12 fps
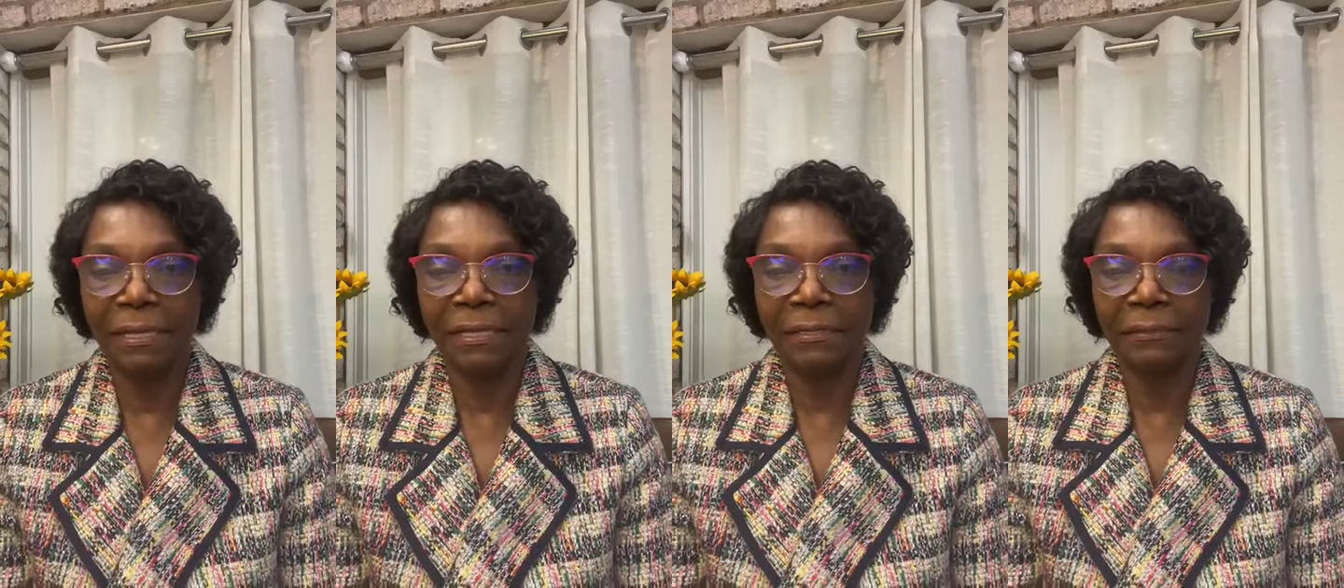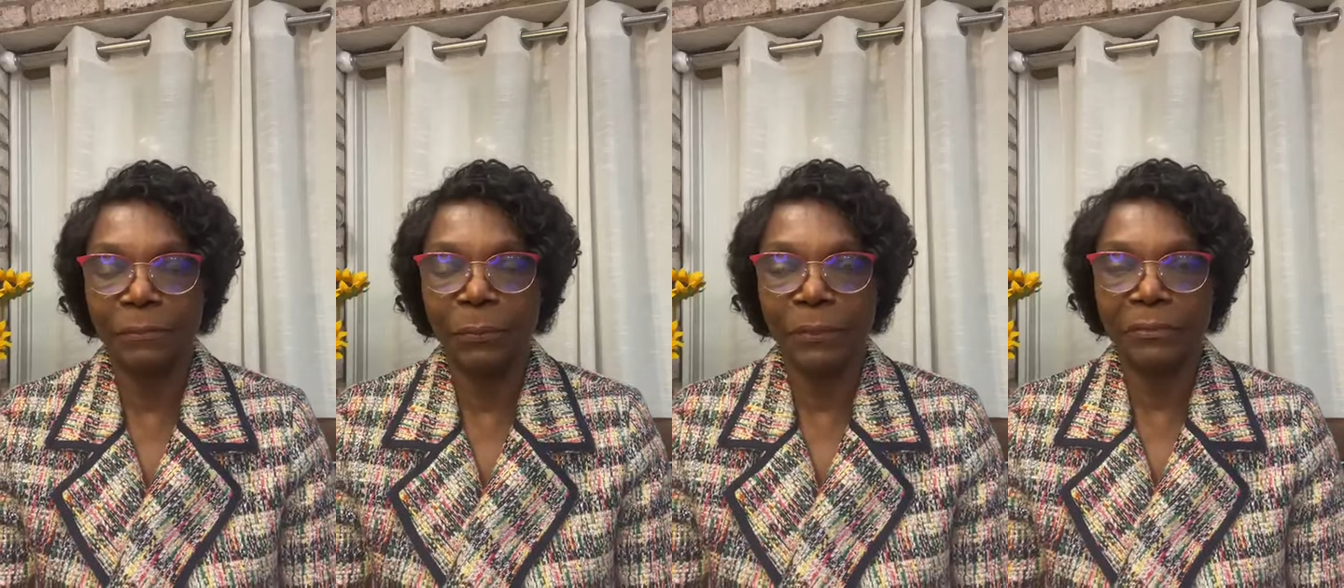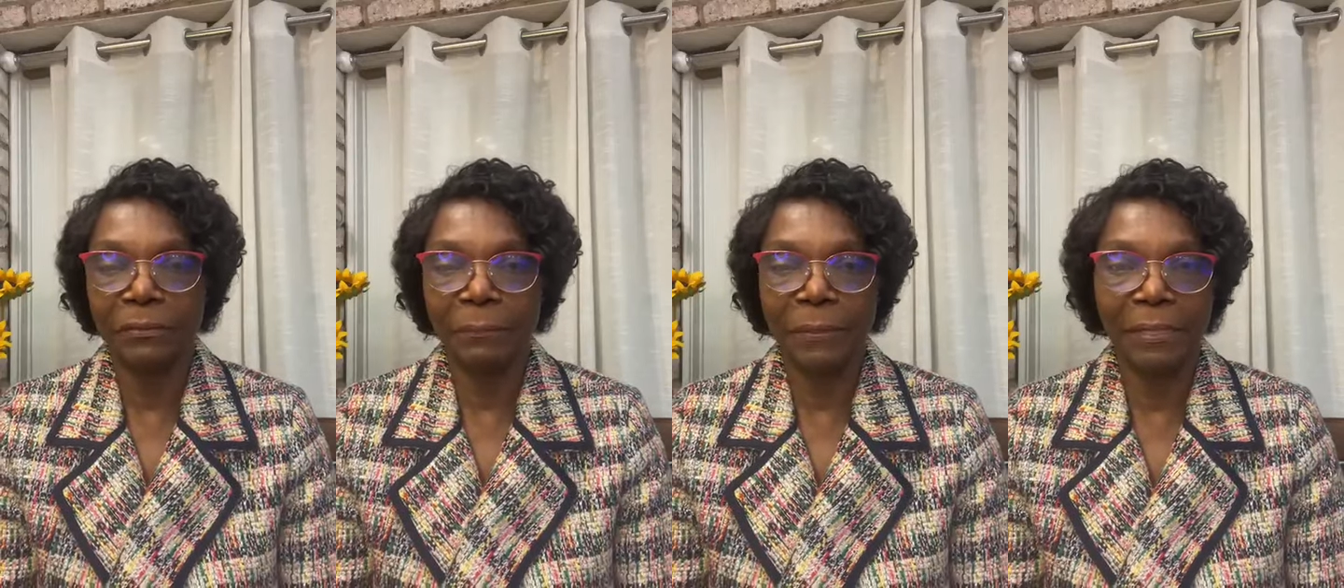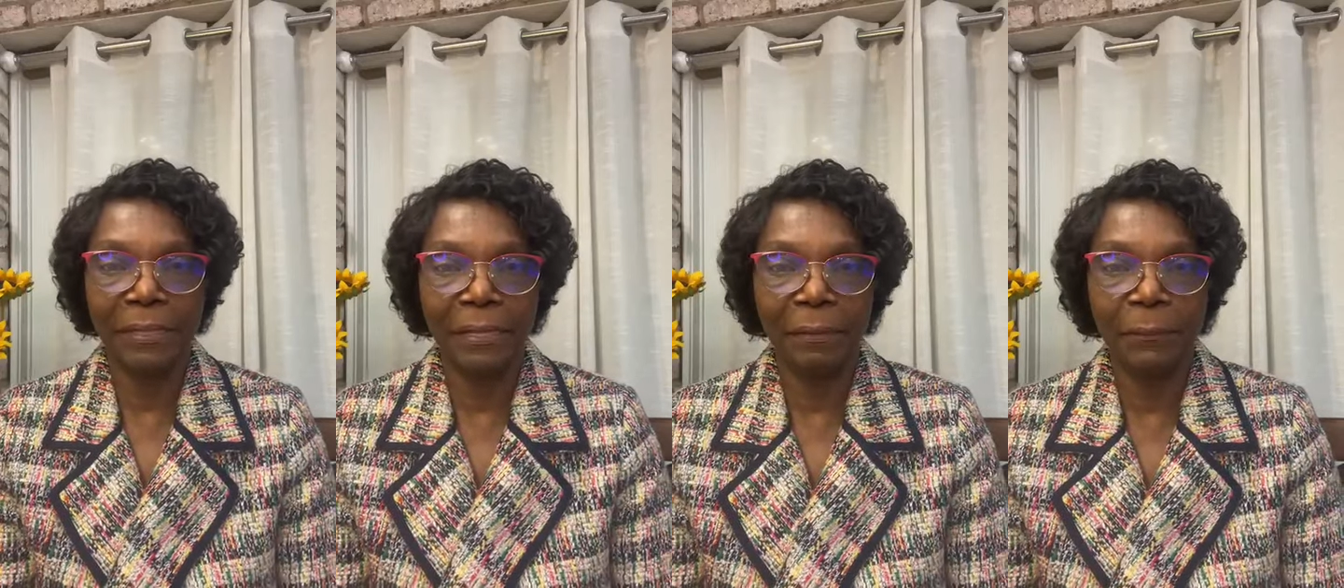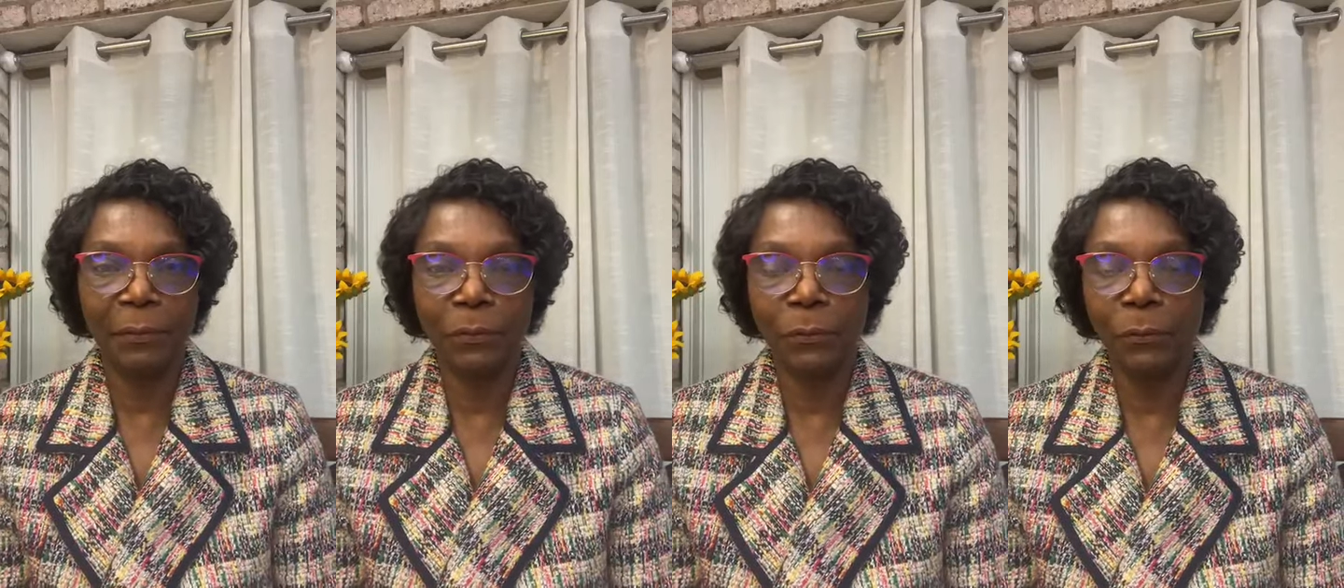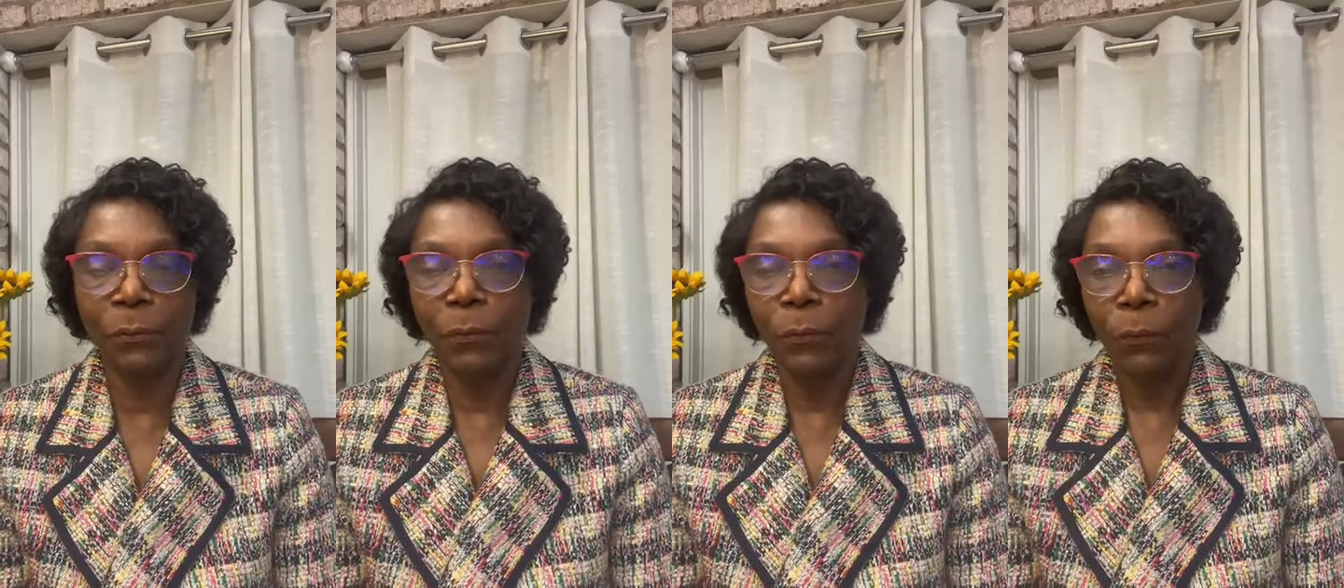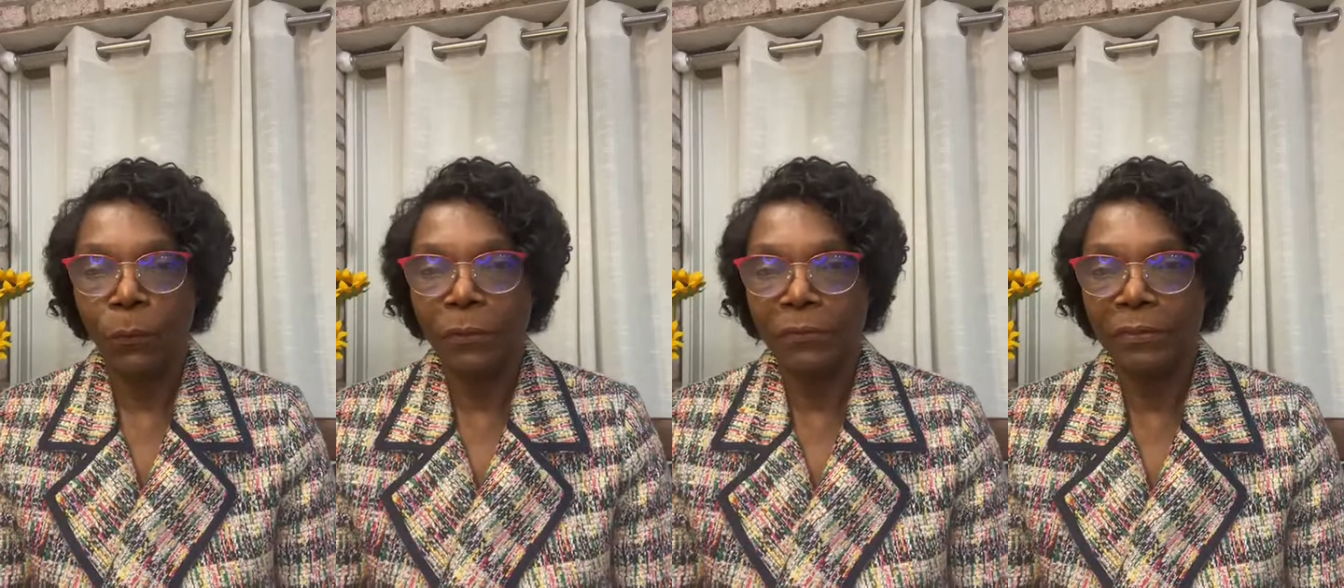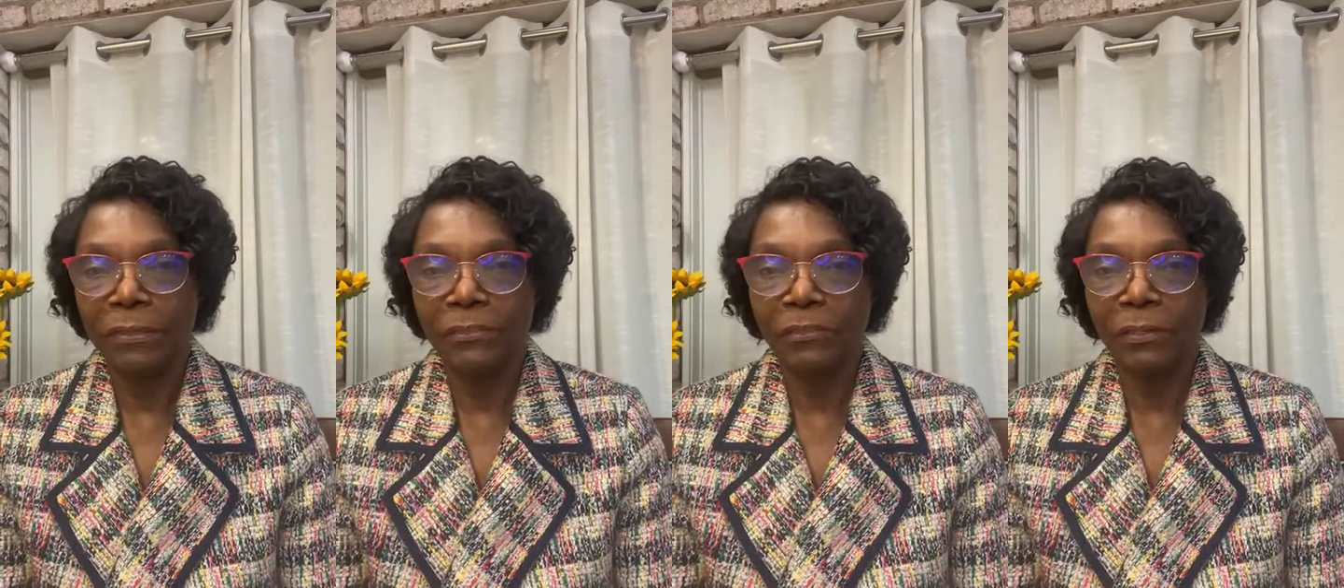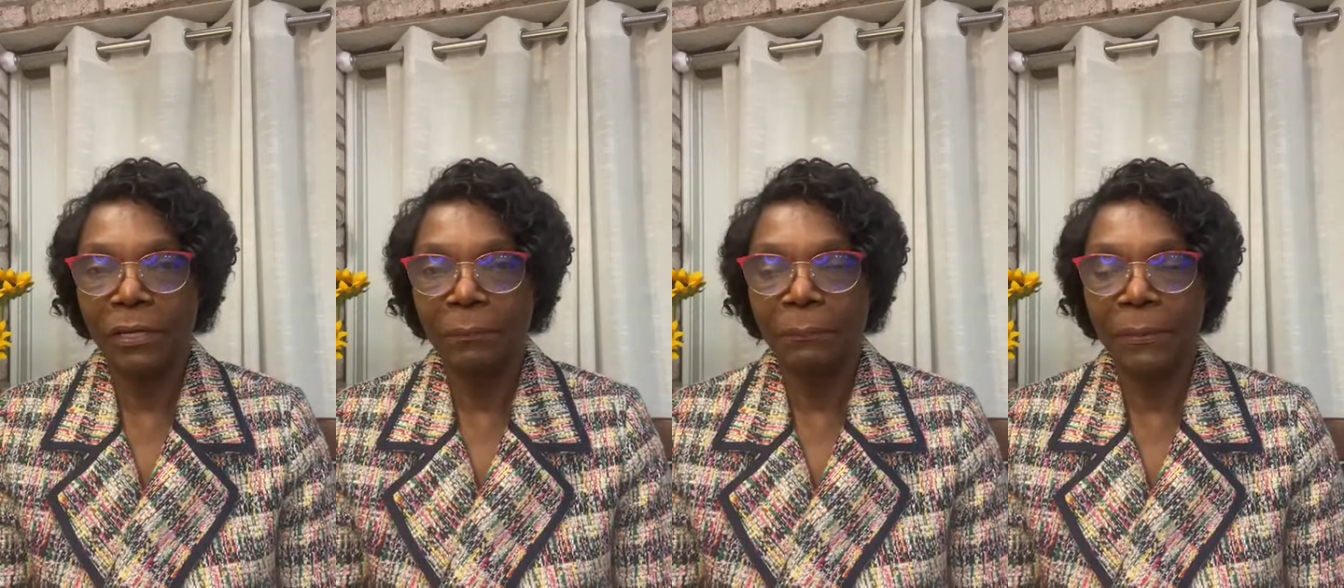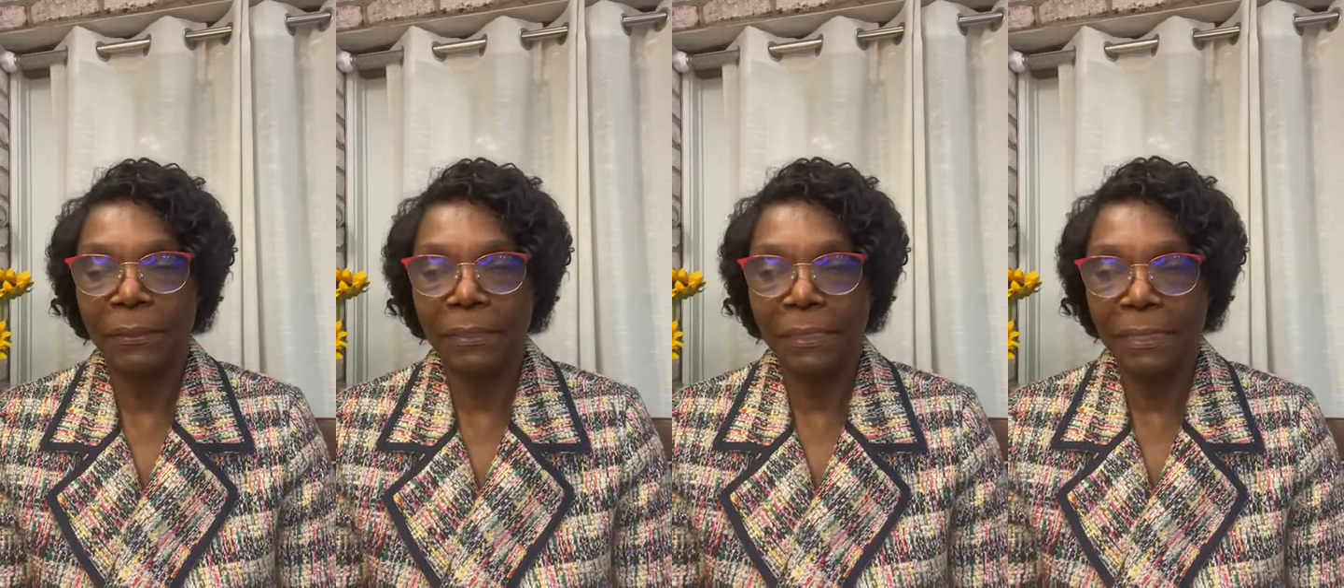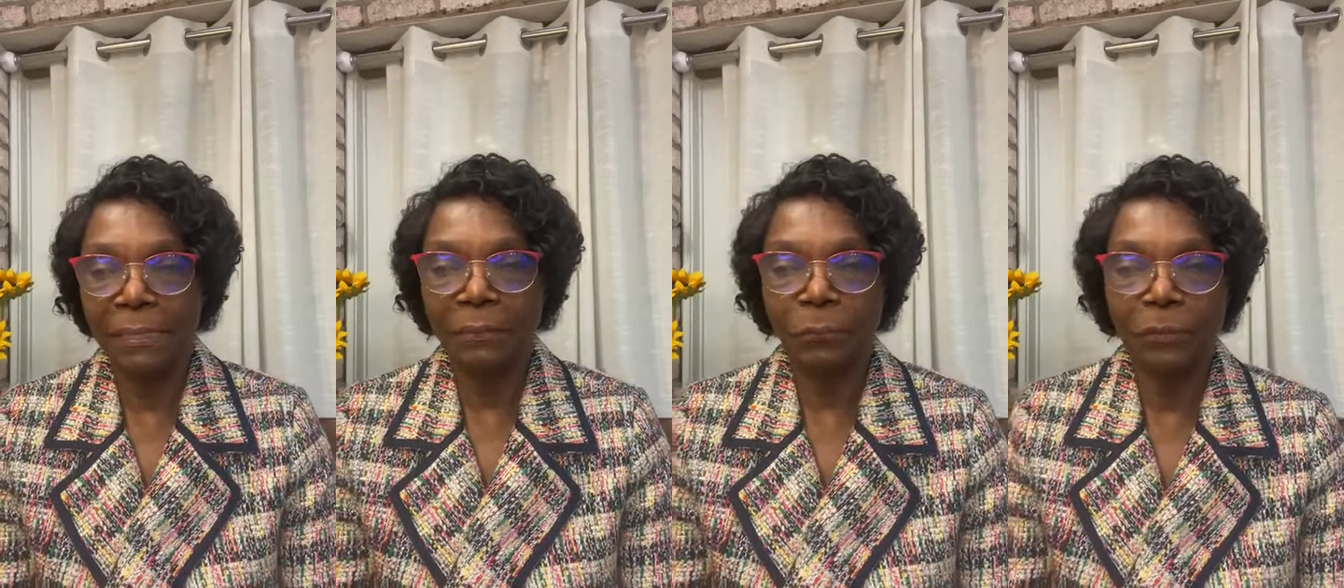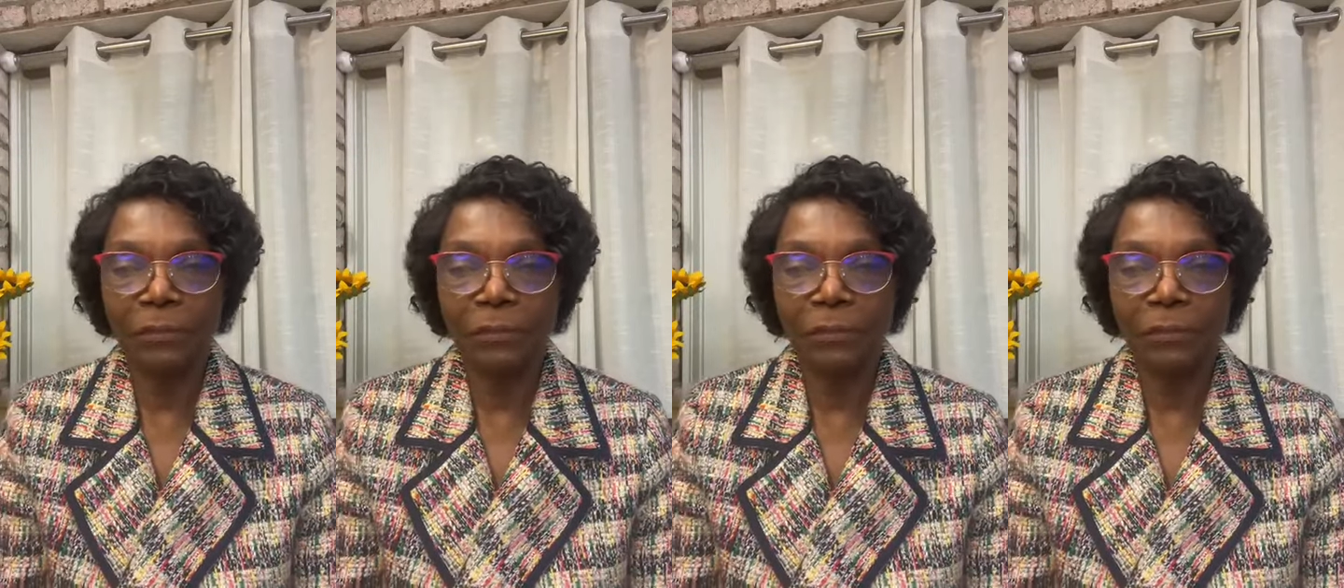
and the question became, you know, what things should I be eating?